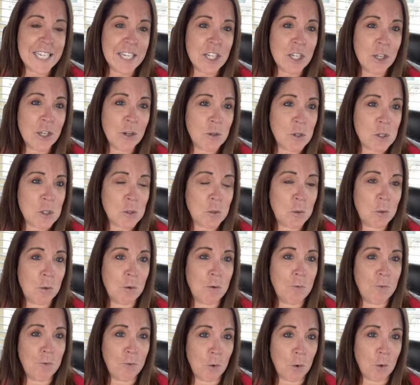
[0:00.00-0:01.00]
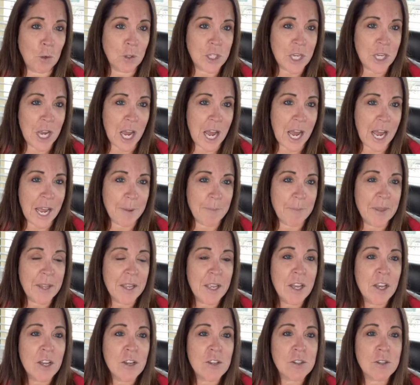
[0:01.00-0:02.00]
go to school full time.
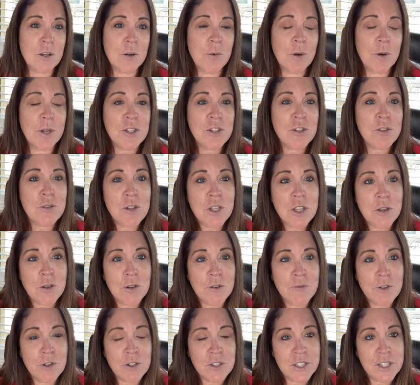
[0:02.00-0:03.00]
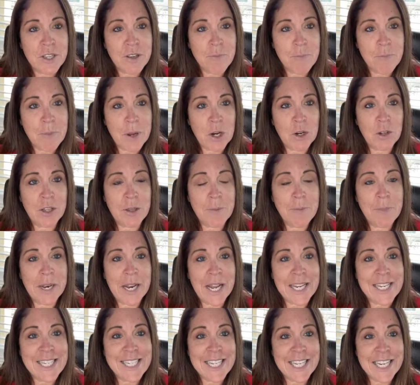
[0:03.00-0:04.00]
So I went to the University of Maryland, but
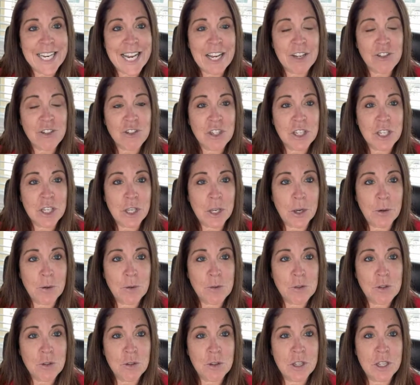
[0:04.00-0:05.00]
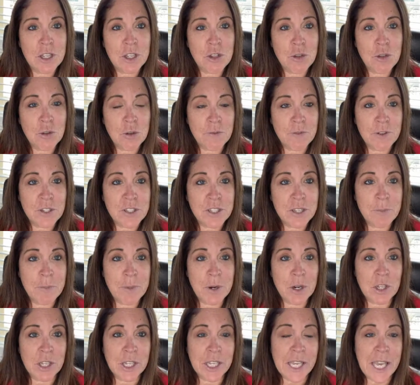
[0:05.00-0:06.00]
I didn't actually go to the University of
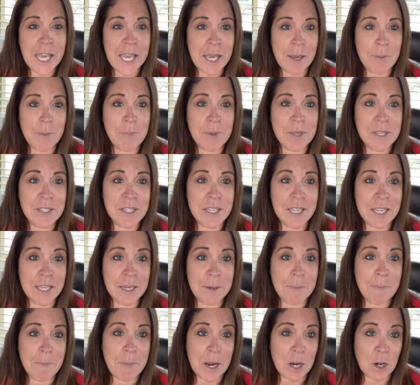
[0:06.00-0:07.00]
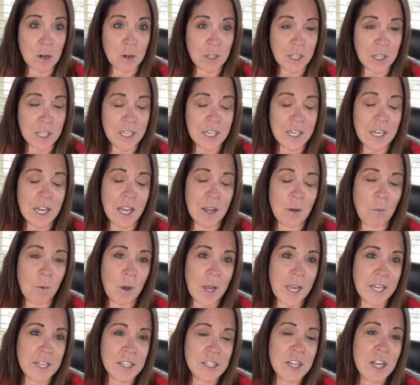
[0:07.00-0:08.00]
Maryland campus in Maryland. I
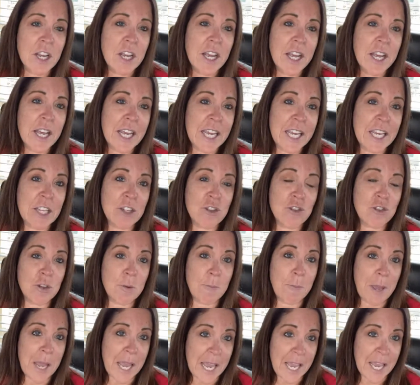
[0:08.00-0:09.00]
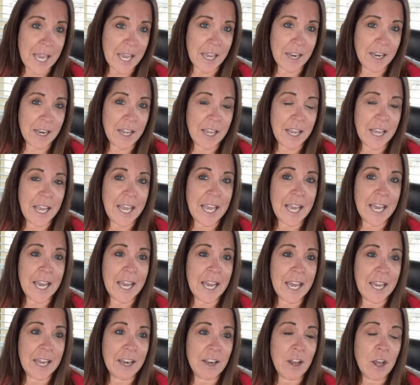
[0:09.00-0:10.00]
went in Japan,
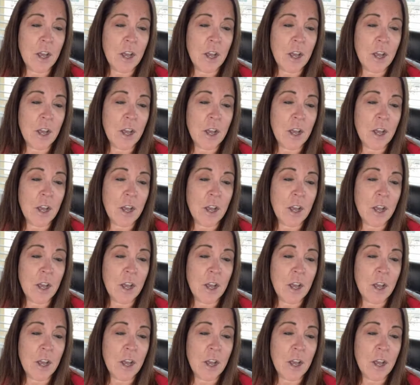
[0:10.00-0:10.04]
and